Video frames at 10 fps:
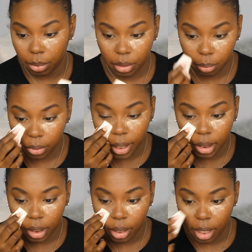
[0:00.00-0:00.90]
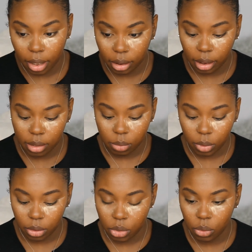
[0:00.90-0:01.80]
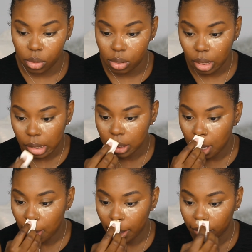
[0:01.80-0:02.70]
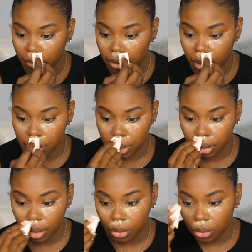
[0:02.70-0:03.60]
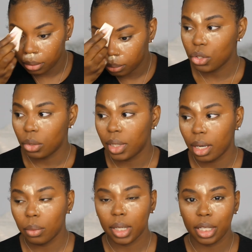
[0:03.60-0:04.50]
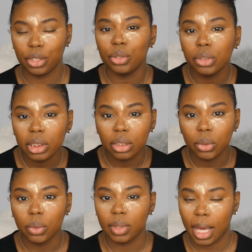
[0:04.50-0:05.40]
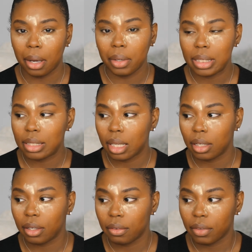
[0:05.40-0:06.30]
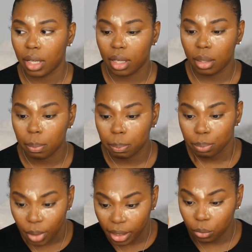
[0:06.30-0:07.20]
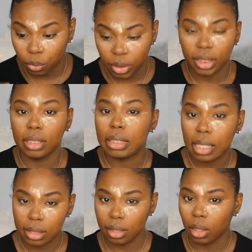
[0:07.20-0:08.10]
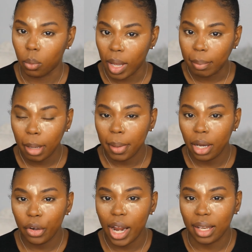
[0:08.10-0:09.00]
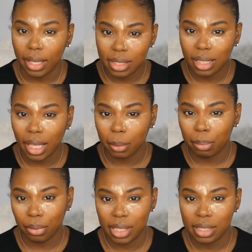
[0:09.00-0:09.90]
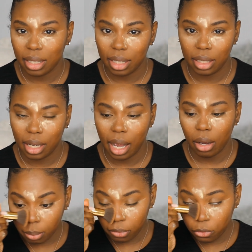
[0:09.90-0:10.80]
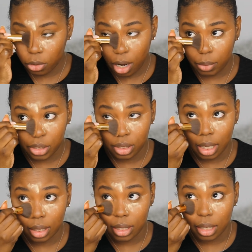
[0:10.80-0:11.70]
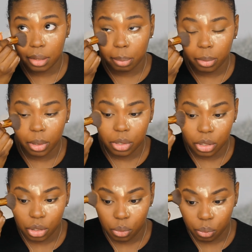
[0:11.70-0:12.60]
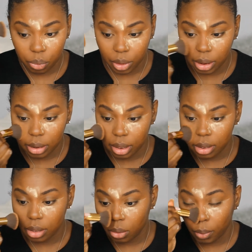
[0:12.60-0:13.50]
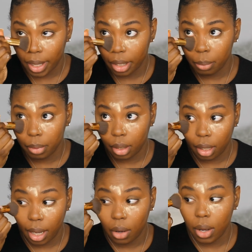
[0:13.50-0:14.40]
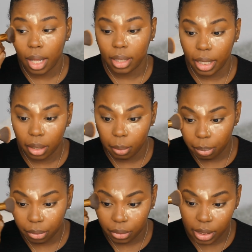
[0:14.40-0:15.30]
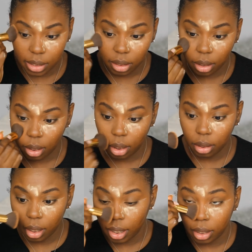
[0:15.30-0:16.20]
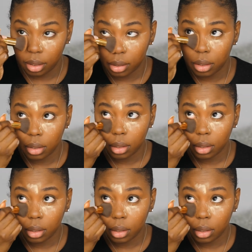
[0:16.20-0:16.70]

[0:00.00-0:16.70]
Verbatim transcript: bit of brightening and as well to set everything together. So now what I usually do now, instead of like really dusting away my powder, I like to like press it in now. Before I would just kind of take the brush and just really dust it away, but now I like press it in, and